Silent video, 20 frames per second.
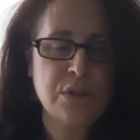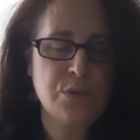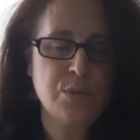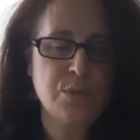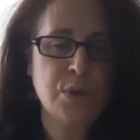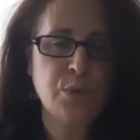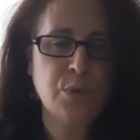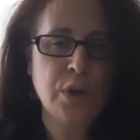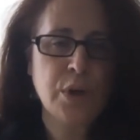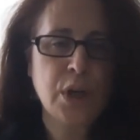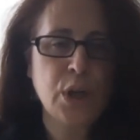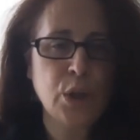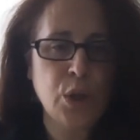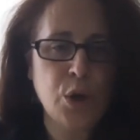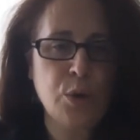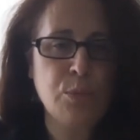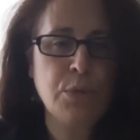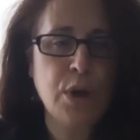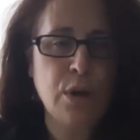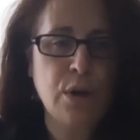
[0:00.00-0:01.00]
because we don't want to
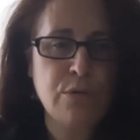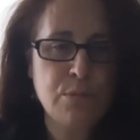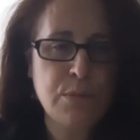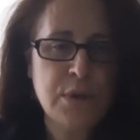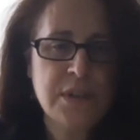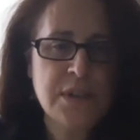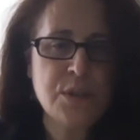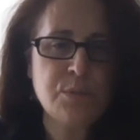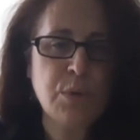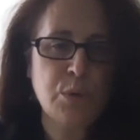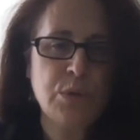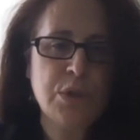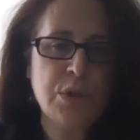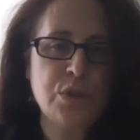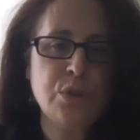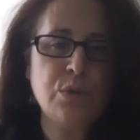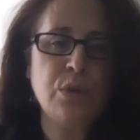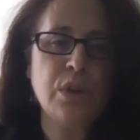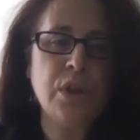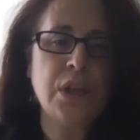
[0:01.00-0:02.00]
alarm governments, but we
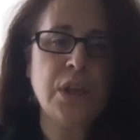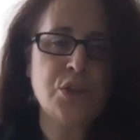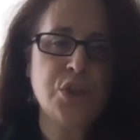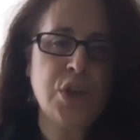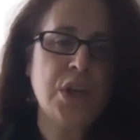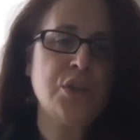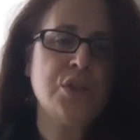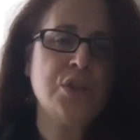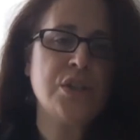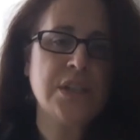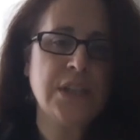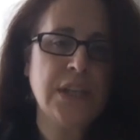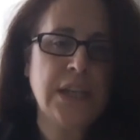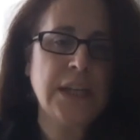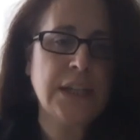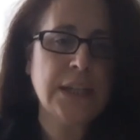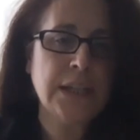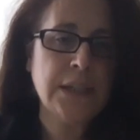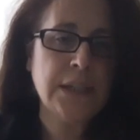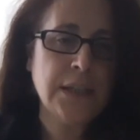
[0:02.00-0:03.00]
do think change is
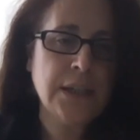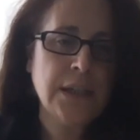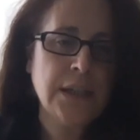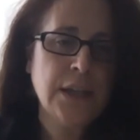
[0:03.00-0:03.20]
needed.